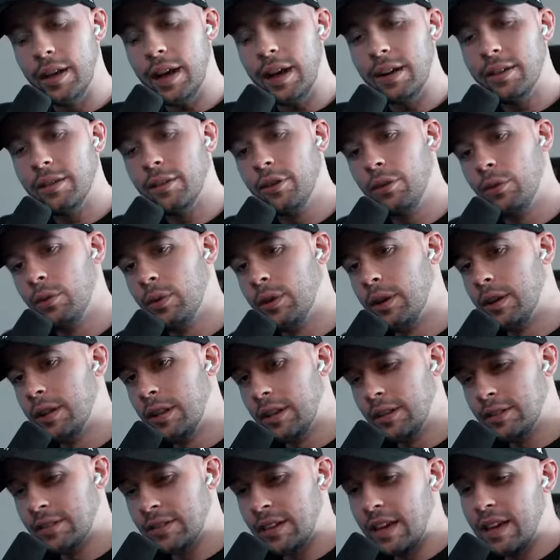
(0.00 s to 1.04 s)
that, you want to
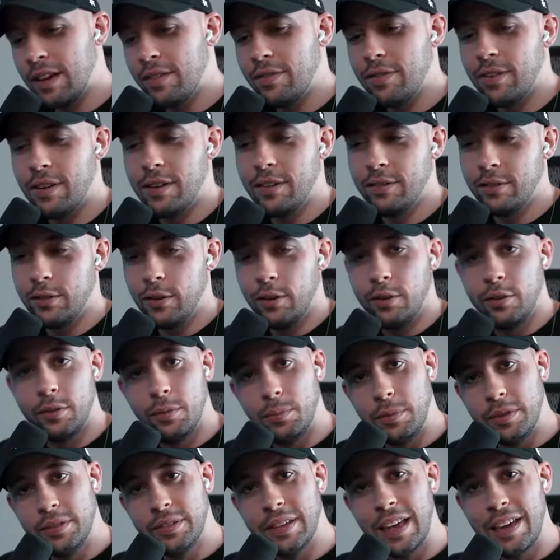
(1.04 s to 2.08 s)
click save and it's going to
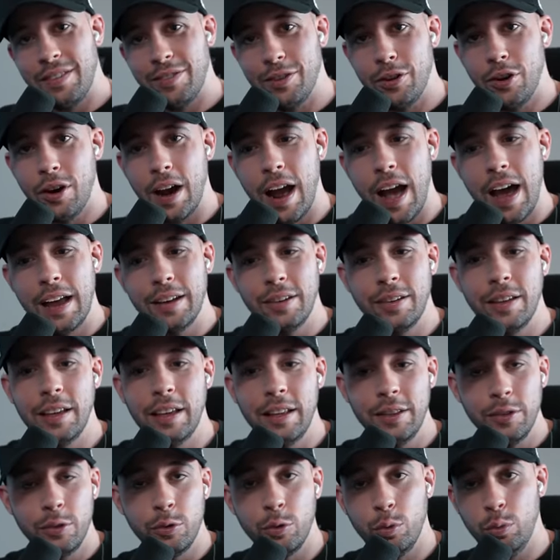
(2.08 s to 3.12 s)
be saving your ad
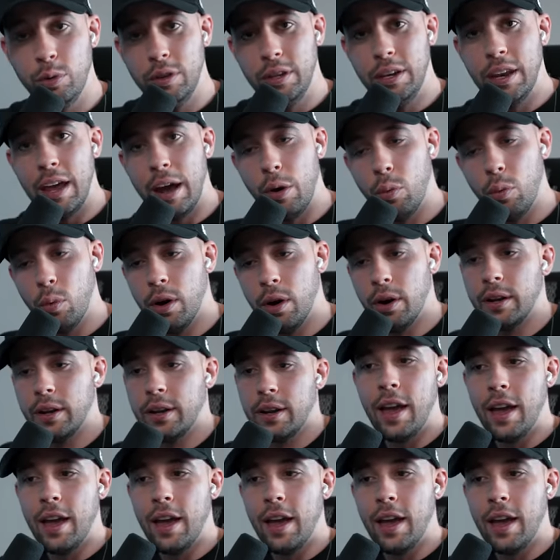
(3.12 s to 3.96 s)
into the network.